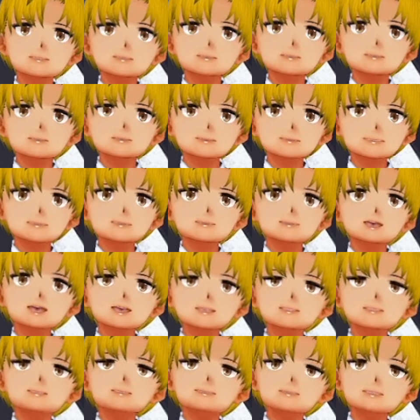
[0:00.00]
It's part
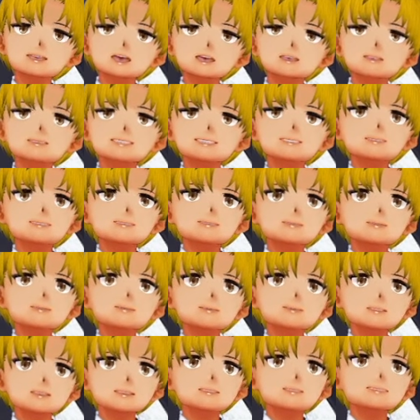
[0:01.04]
of the club vision for
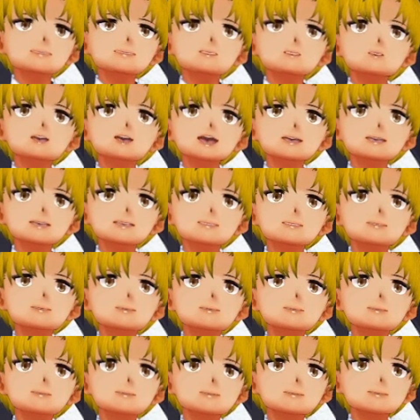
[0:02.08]
her to be welcome.
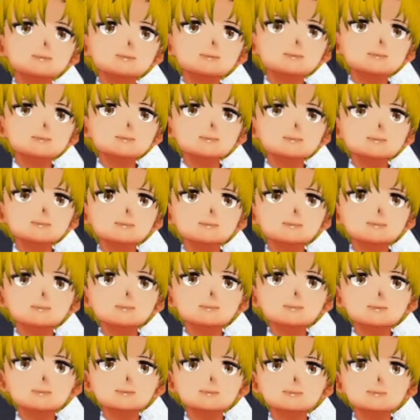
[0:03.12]

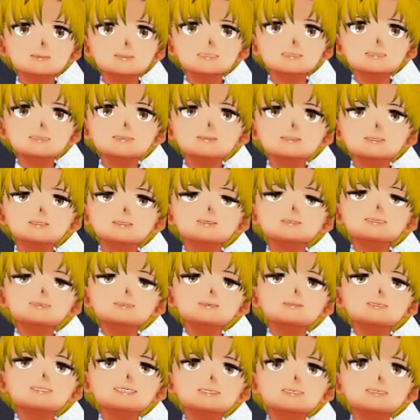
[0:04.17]
You deserve to
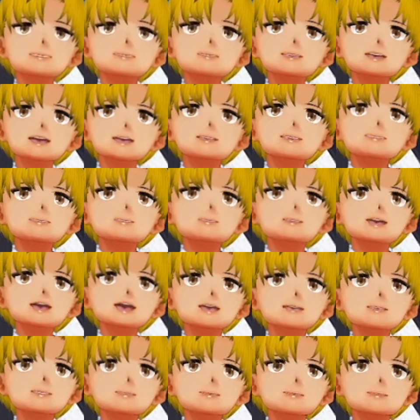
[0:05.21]
express yourself as
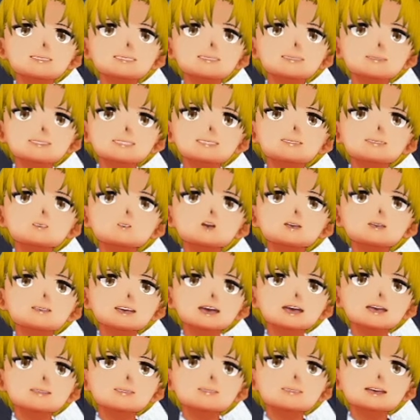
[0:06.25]
much as everyone
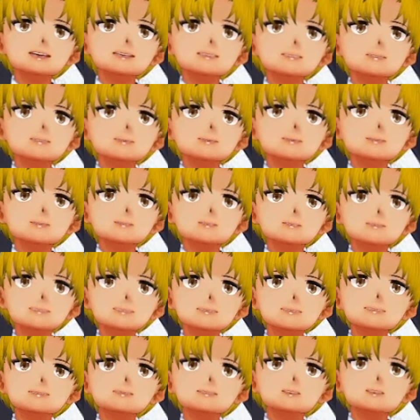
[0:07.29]
else does. That's
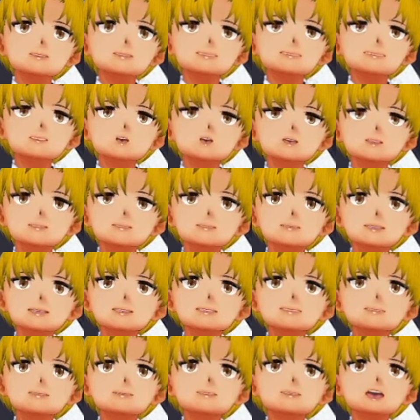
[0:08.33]
supposed to be what the club
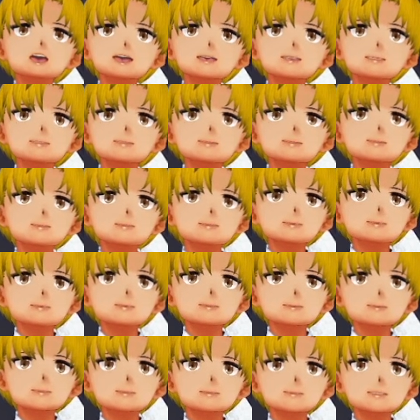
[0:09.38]
is for.
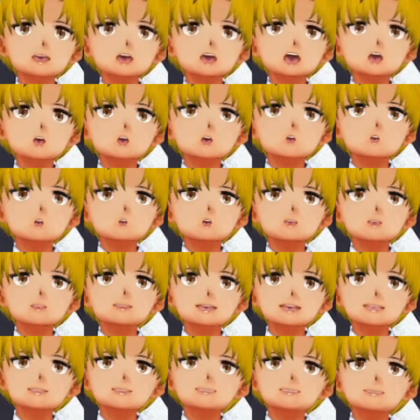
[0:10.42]
So,
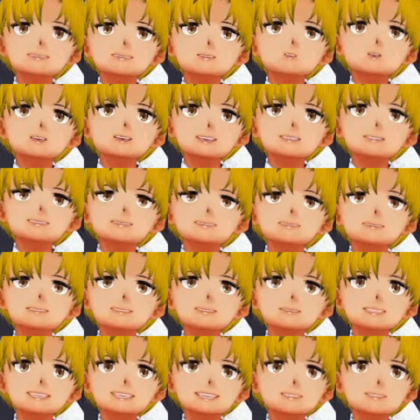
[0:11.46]
I'm going to do everything I
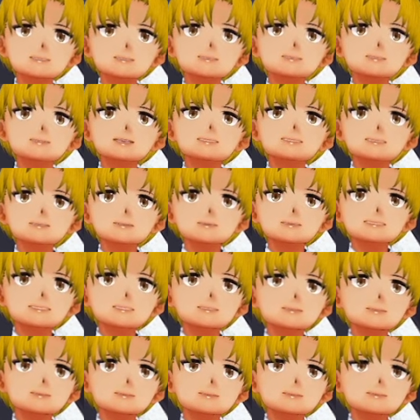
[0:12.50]
can to fix
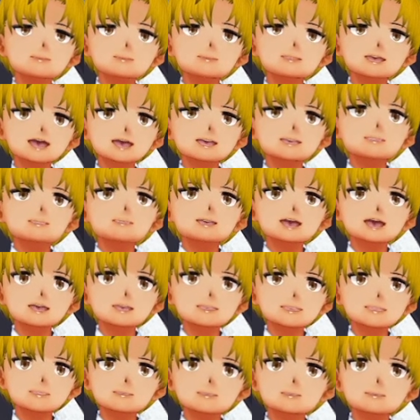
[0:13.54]
this. I
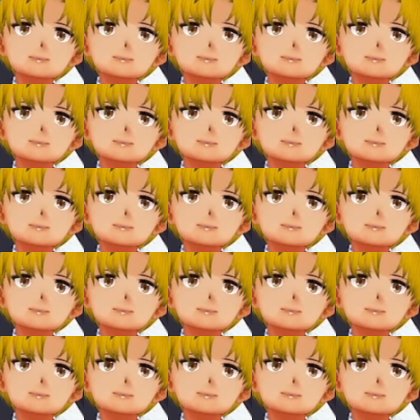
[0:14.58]
promise.